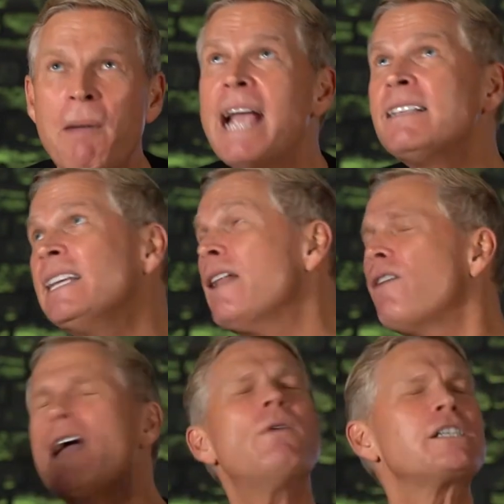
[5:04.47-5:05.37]

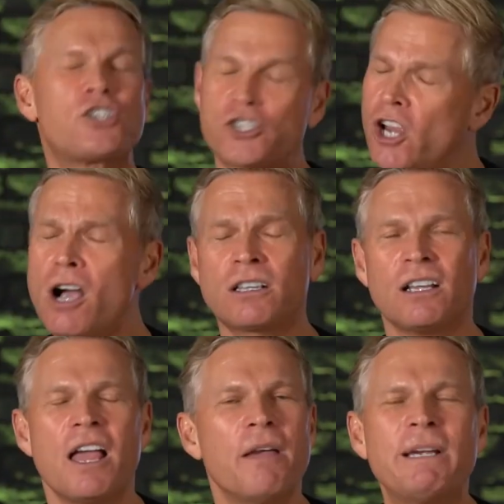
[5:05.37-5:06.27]
Myself, I was
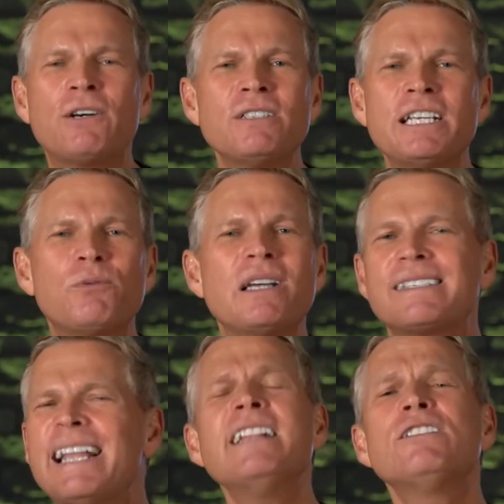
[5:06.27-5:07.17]
shocked because it
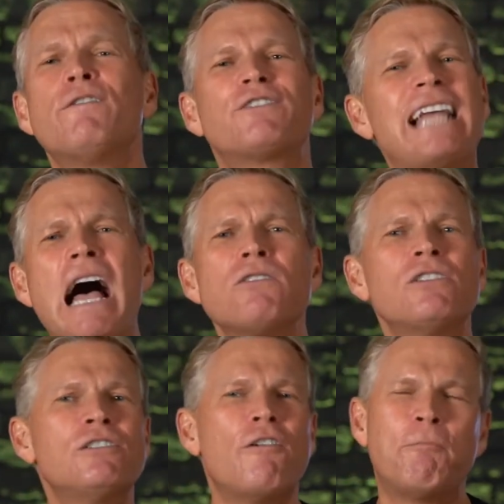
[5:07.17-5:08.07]
was tens of
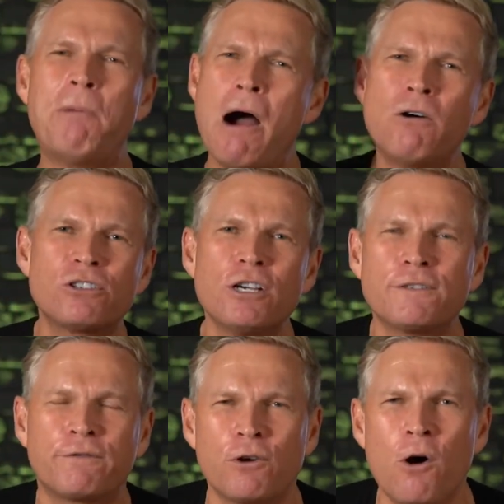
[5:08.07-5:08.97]
thousands of power
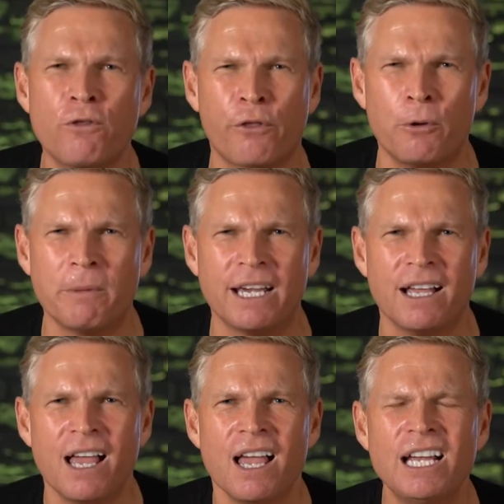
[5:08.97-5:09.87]
just flow through me.